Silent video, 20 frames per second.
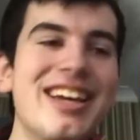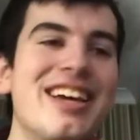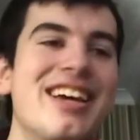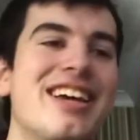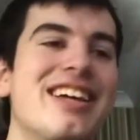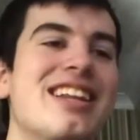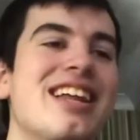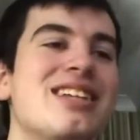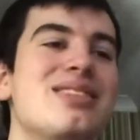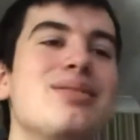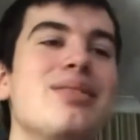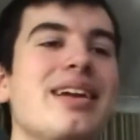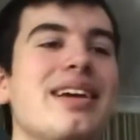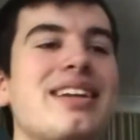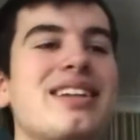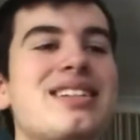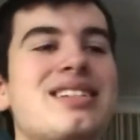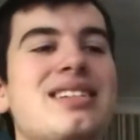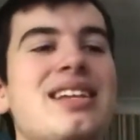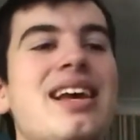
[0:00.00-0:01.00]
That's all I
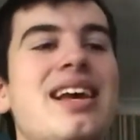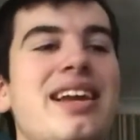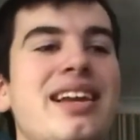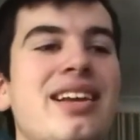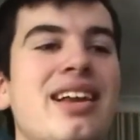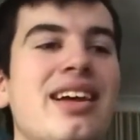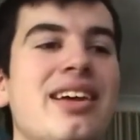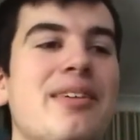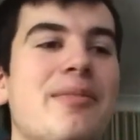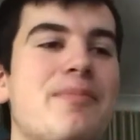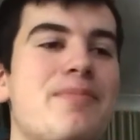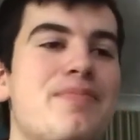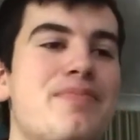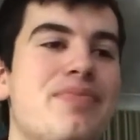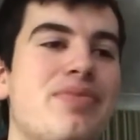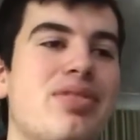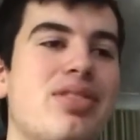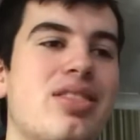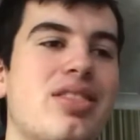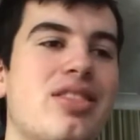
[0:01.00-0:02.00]
could say. Like,
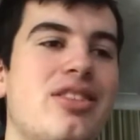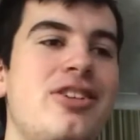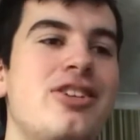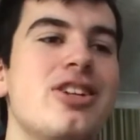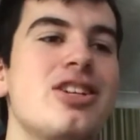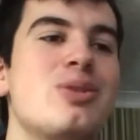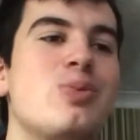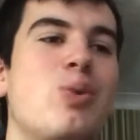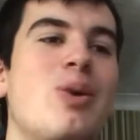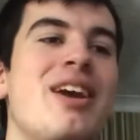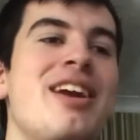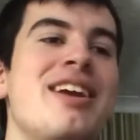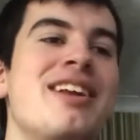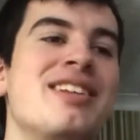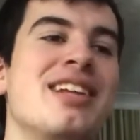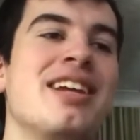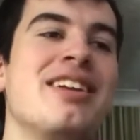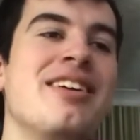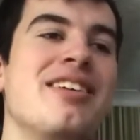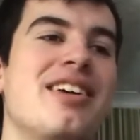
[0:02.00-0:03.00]
you're just weird.
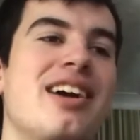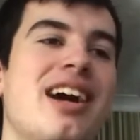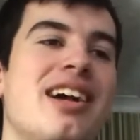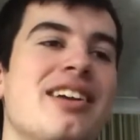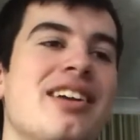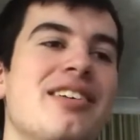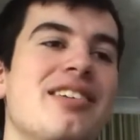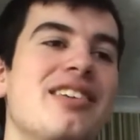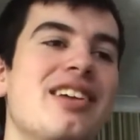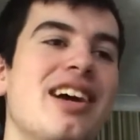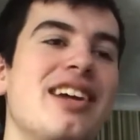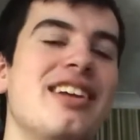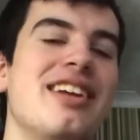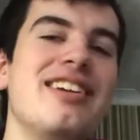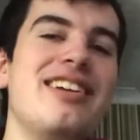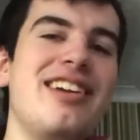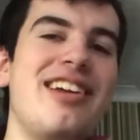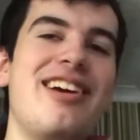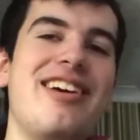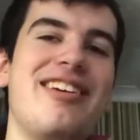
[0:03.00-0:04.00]
I
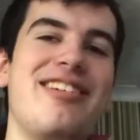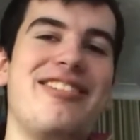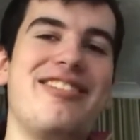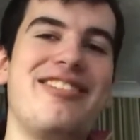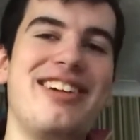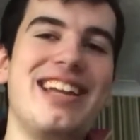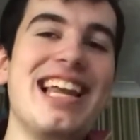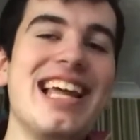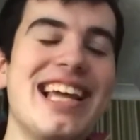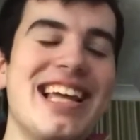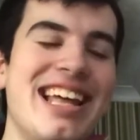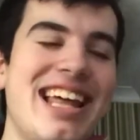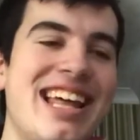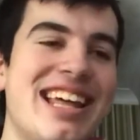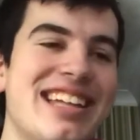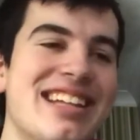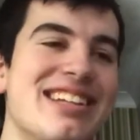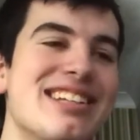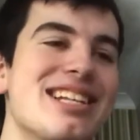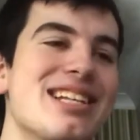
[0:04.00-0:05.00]
don't know.
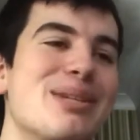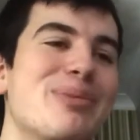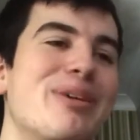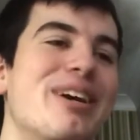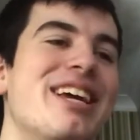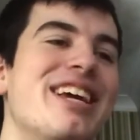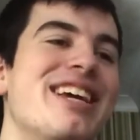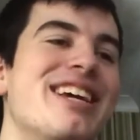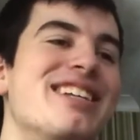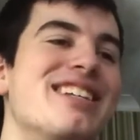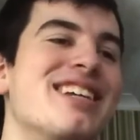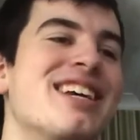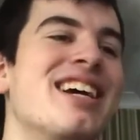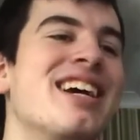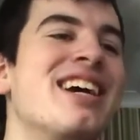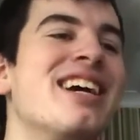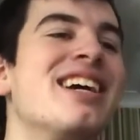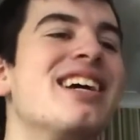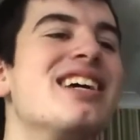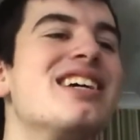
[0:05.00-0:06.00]
You're just weird.
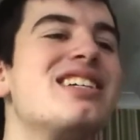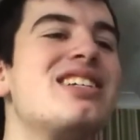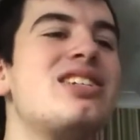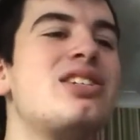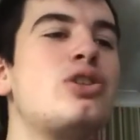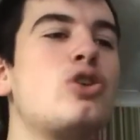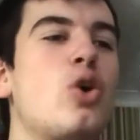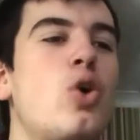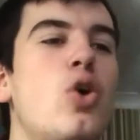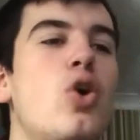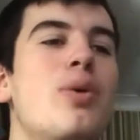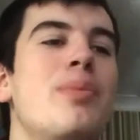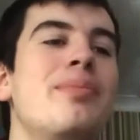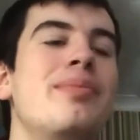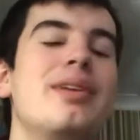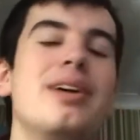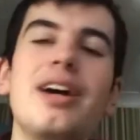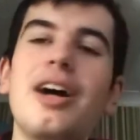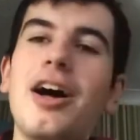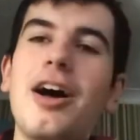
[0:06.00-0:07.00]

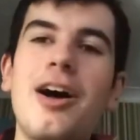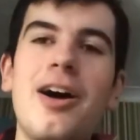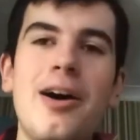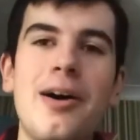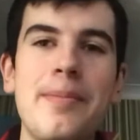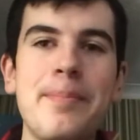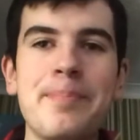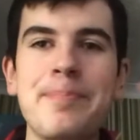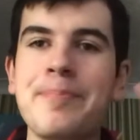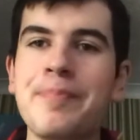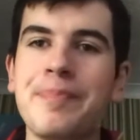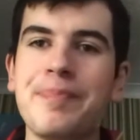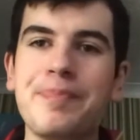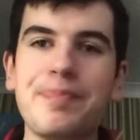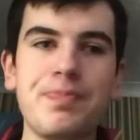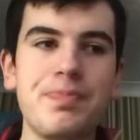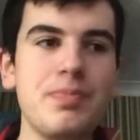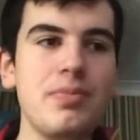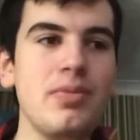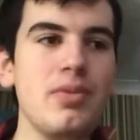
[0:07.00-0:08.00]
Storm.
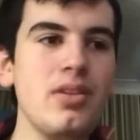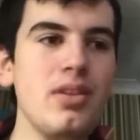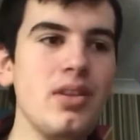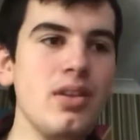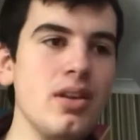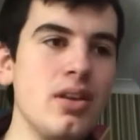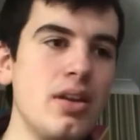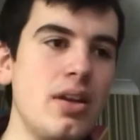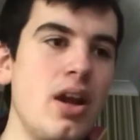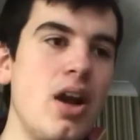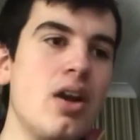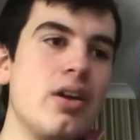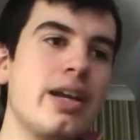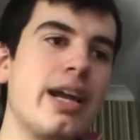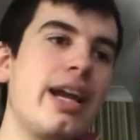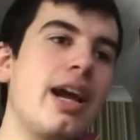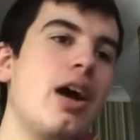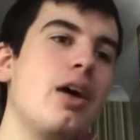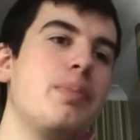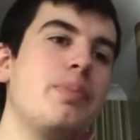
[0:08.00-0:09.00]

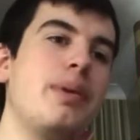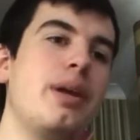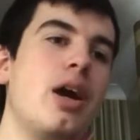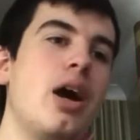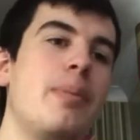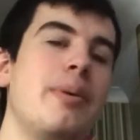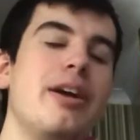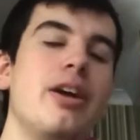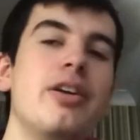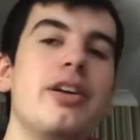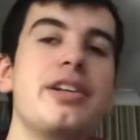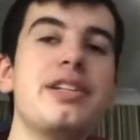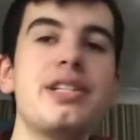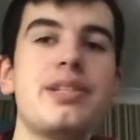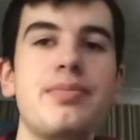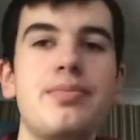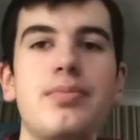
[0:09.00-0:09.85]
Okay, I'll be honest.